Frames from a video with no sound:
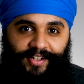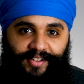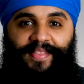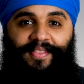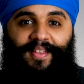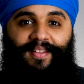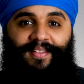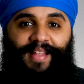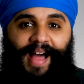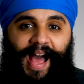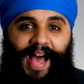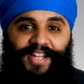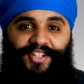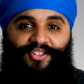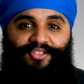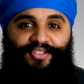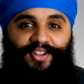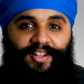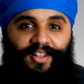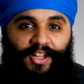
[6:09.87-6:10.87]
And the last
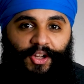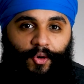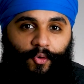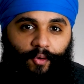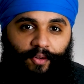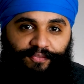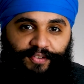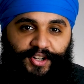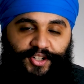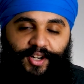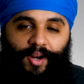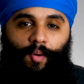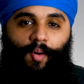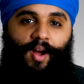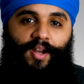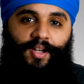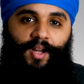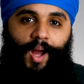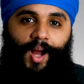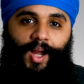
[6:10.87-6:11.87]
really cool feature I
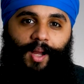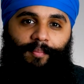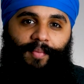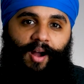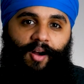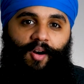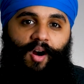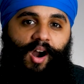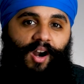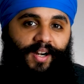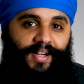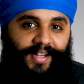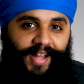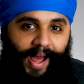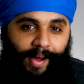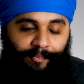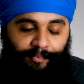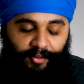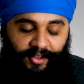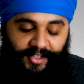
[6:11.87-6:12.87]
want to talk about are
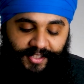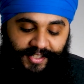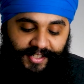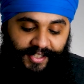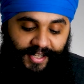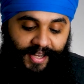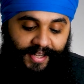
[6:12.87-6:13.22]
templates.